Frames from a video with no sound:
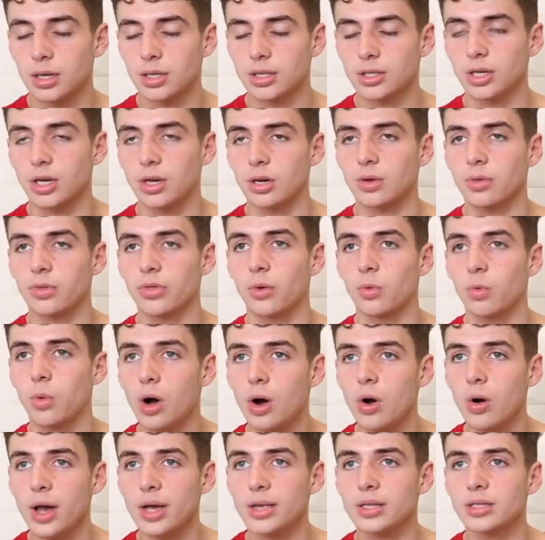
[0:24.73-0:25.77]
So the
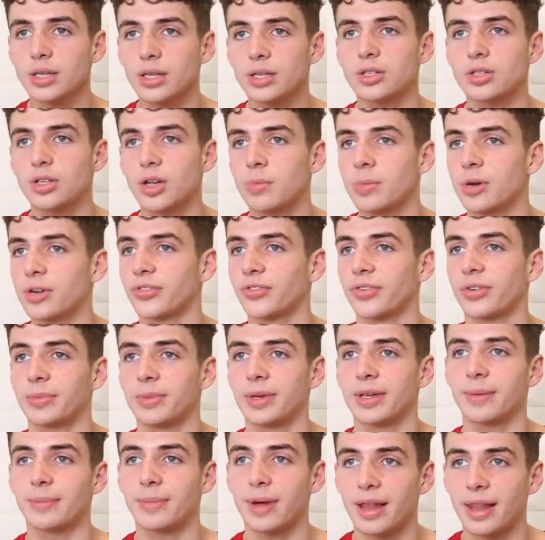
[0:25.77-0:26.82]
woah has done so much for
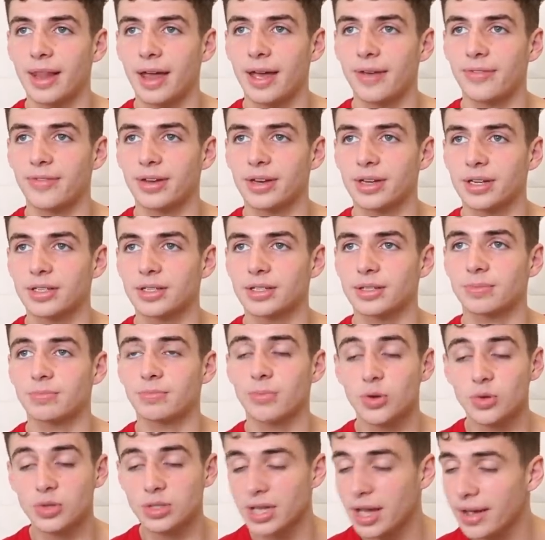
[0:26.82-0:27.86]
me in my life, and it's
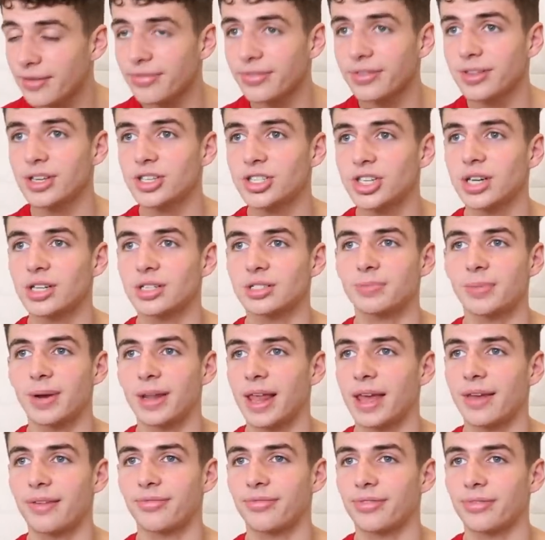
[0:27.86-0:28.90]
most definitely changed my
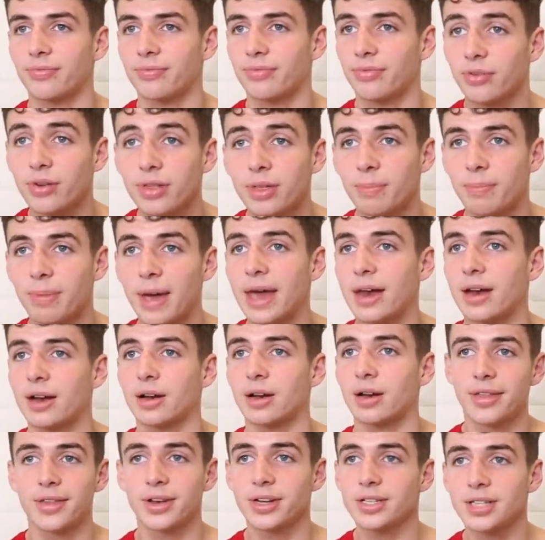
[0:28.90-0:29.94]
life for the
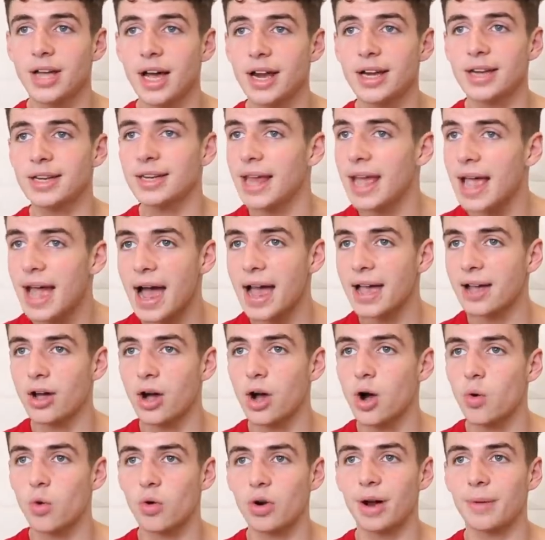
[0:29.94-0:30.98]
better. There's not a day I
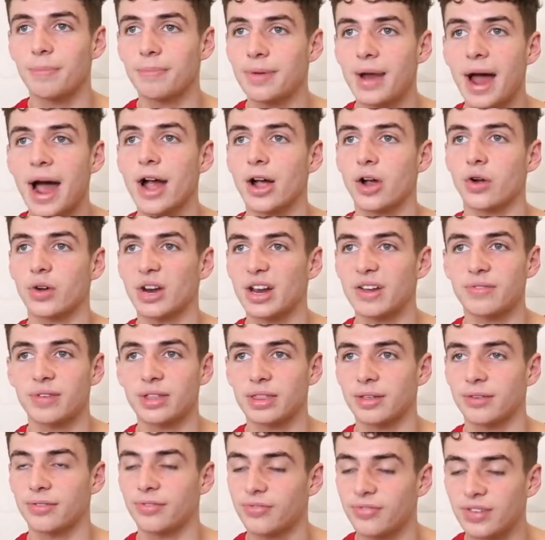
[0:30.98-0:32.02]
go where I'm not
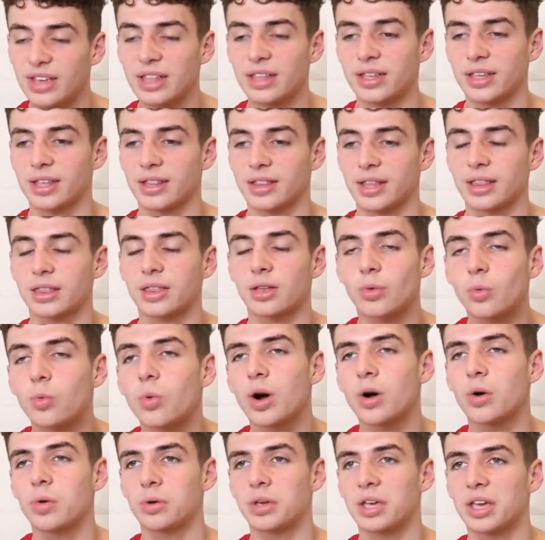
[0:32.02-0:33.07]
craving the feeling that the
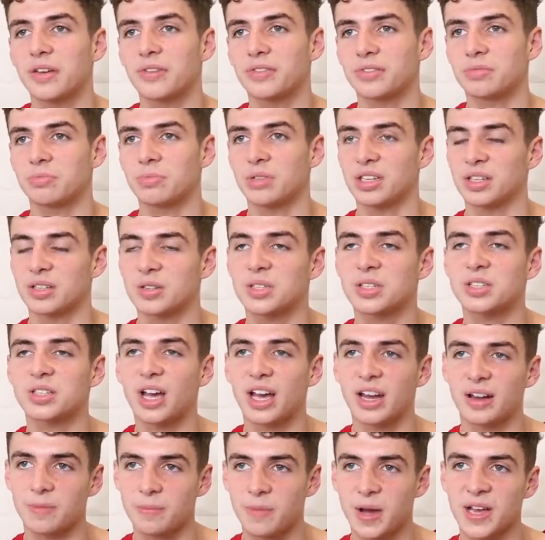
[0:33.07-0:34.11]
woah gives me
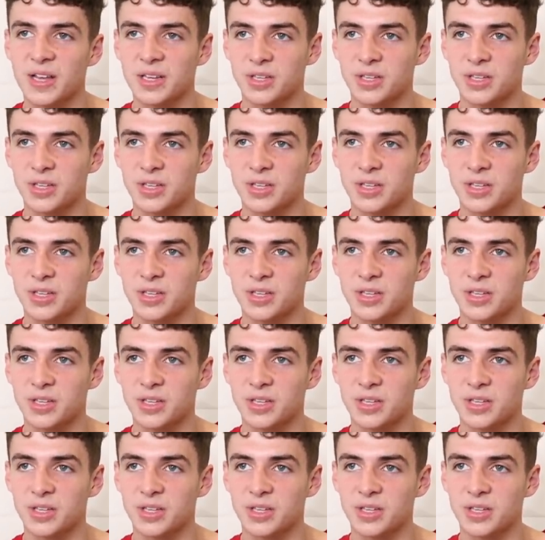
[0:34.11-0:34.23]
inside of my